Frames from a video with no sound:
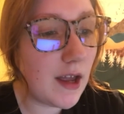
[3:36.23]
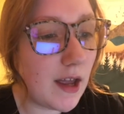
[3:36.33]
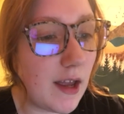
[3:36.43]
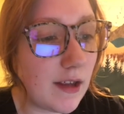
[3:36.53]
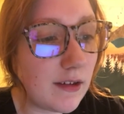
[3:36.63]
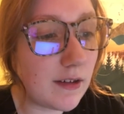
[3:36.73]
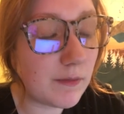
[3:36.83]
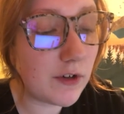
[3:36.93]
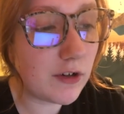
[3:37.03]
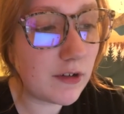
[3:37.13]
and I'm
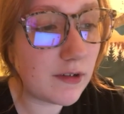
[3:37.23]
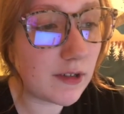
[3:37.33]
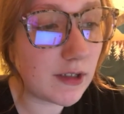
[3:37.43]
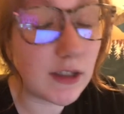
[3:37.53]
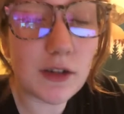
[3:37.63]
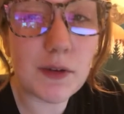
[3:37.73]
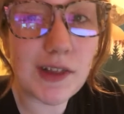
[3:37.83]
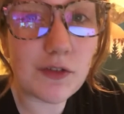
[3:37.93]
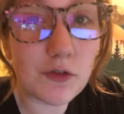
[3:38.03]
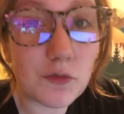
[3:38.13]
currently going
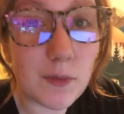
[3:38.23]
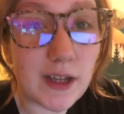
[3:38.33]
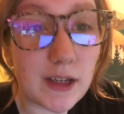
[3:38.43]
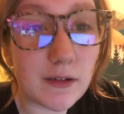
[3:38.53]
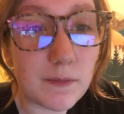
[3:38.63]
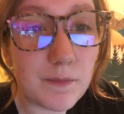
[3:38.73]
through my